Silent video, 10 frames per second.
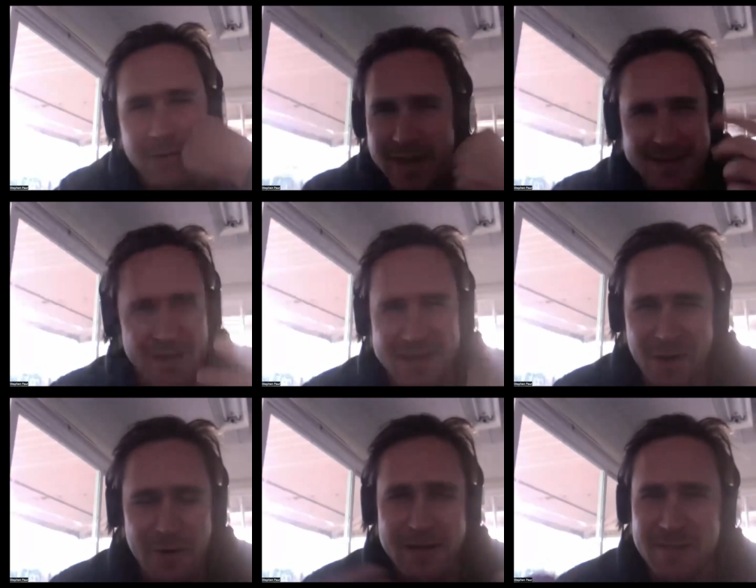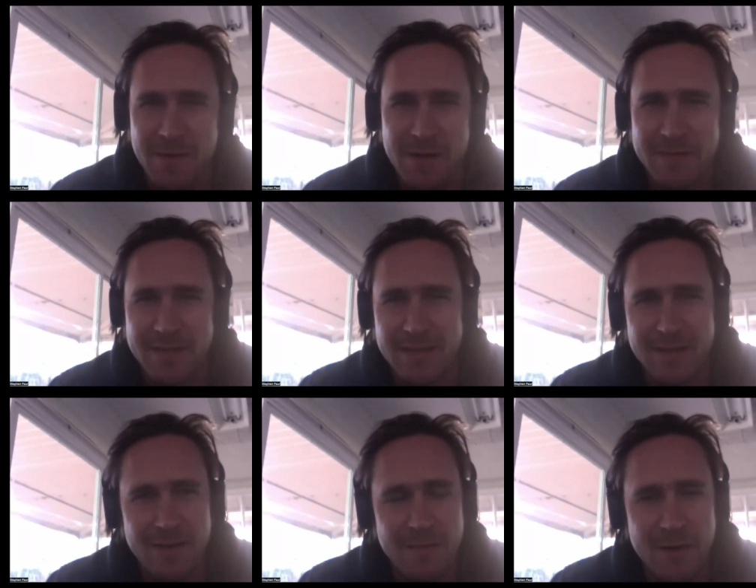me, it's, it's always evolving, you
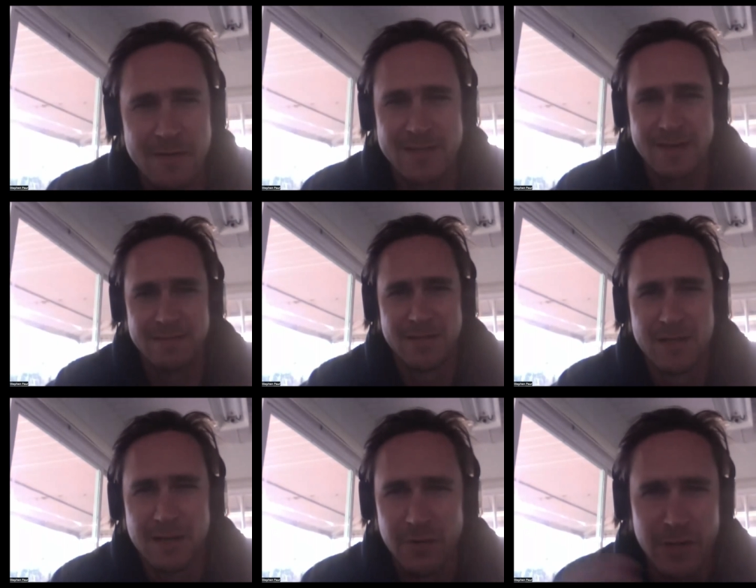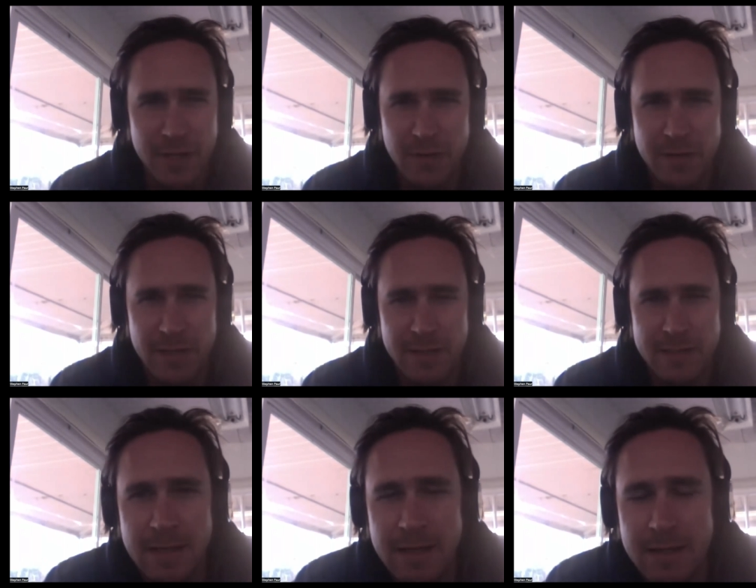know, I'm always kind of learning new things.
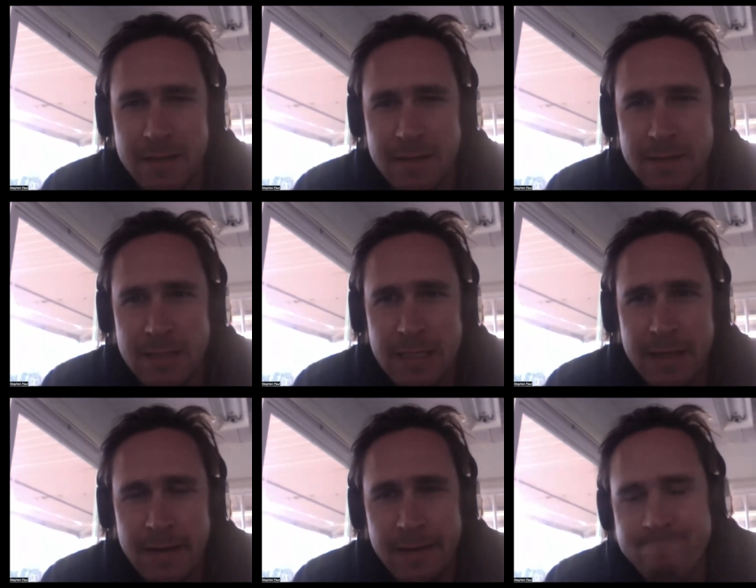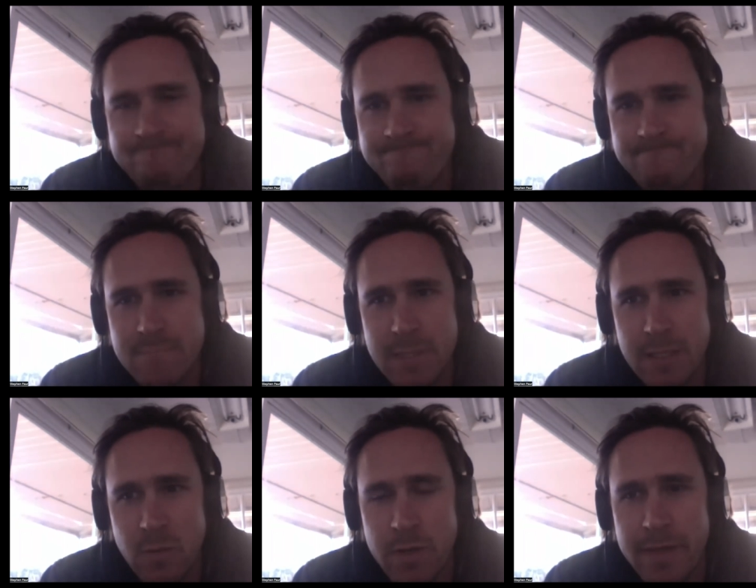And, you
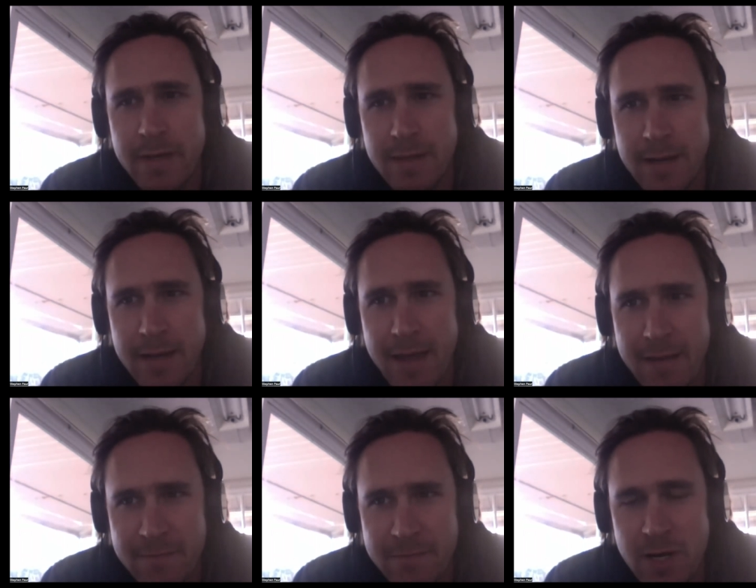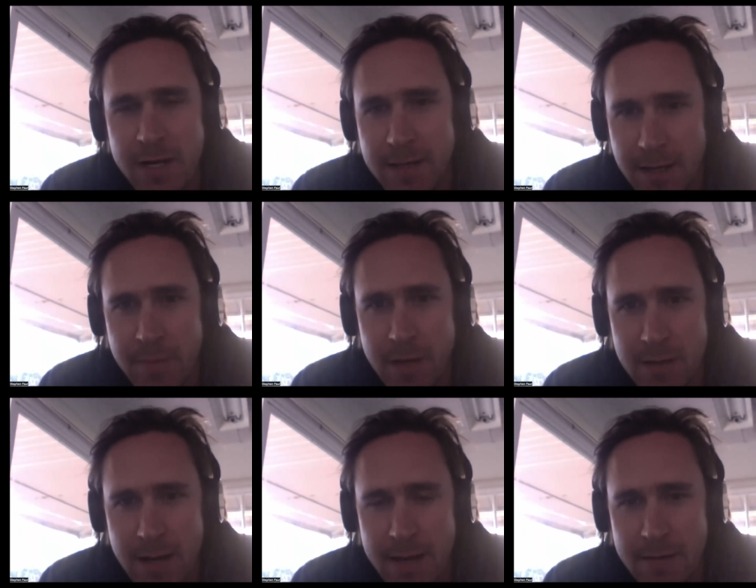know, one thing that I have tried to get better
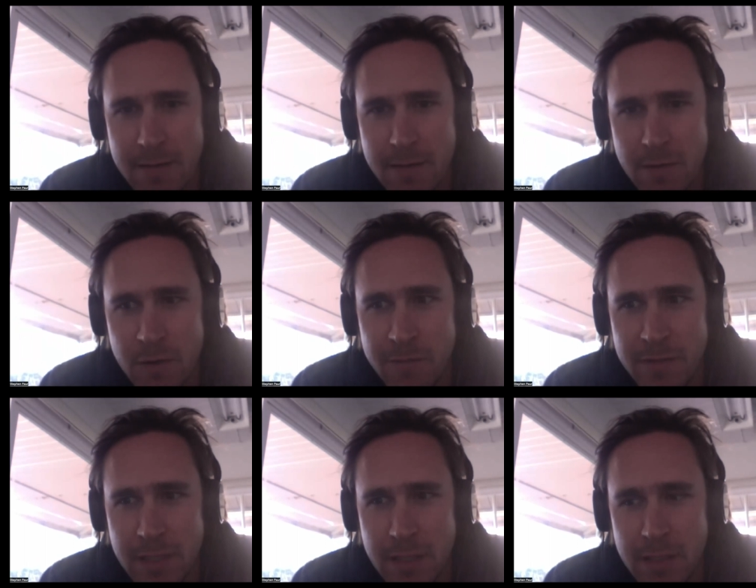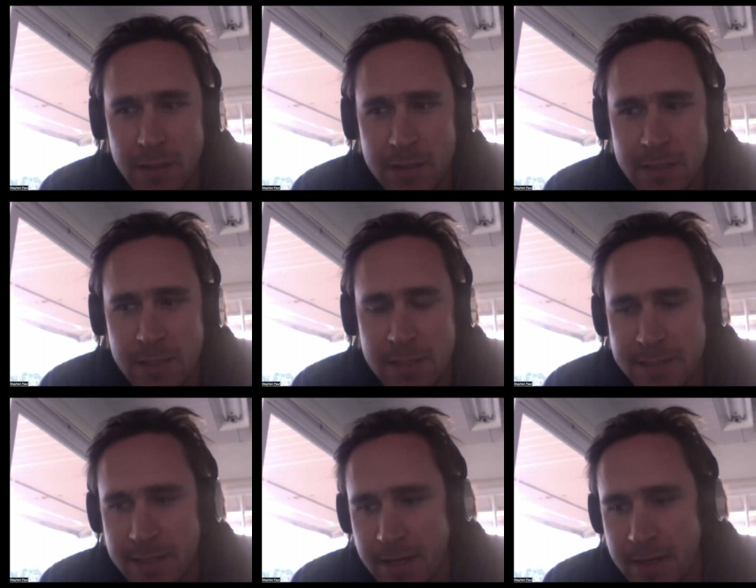at over the years is
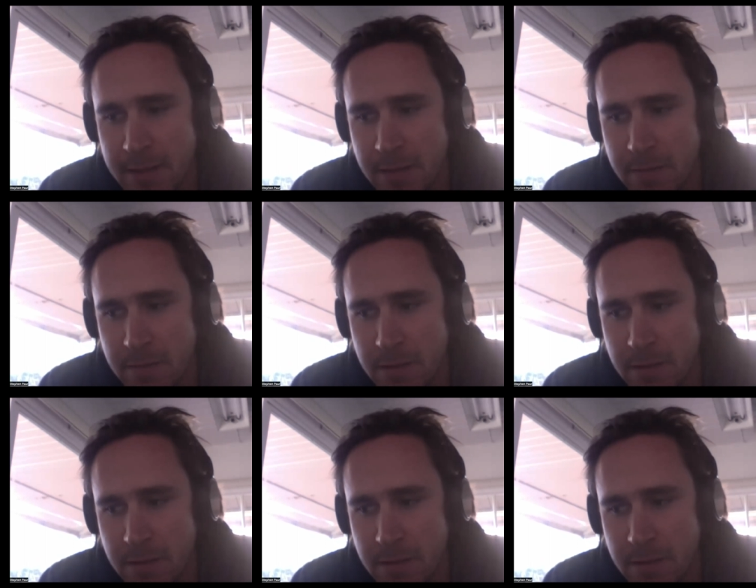getting